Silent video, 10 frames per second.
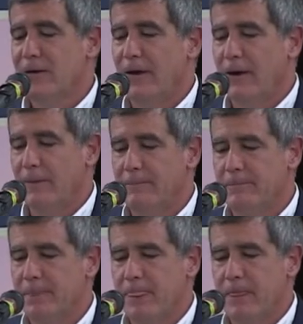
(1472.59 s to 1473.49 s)
Um,
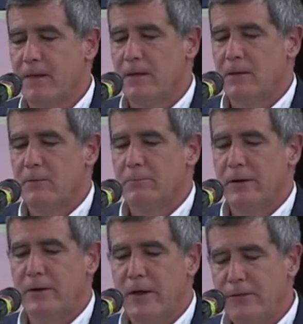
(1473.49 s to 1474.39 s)

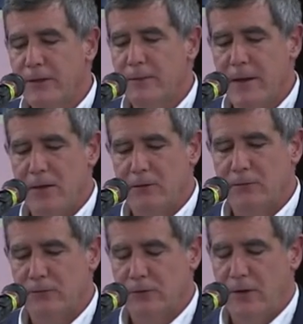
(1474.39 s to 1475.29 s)
but nothing about,
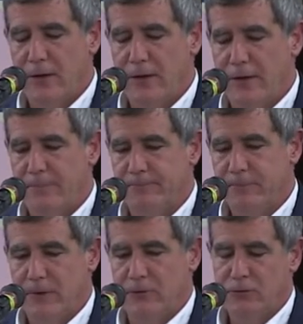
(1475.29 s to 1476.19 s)
so uh,
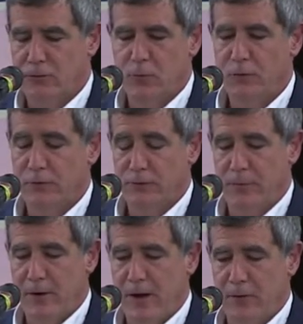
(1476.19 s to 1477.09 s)
I just wrote this
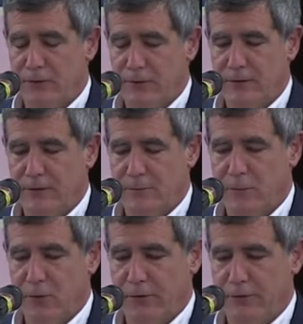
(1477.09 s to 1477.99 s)
part out because I think it's
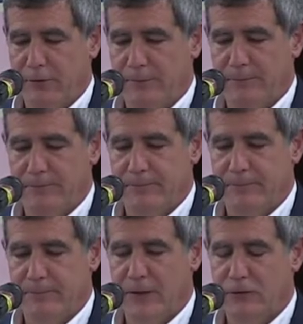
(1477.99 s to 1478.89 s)
important to
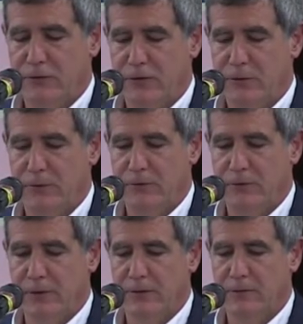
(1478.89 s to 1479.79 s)
not just hear but
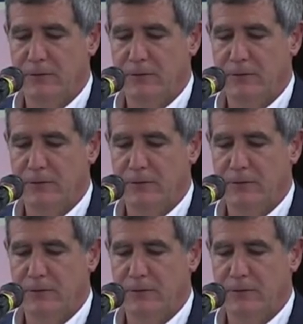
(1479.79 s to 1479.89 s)
see.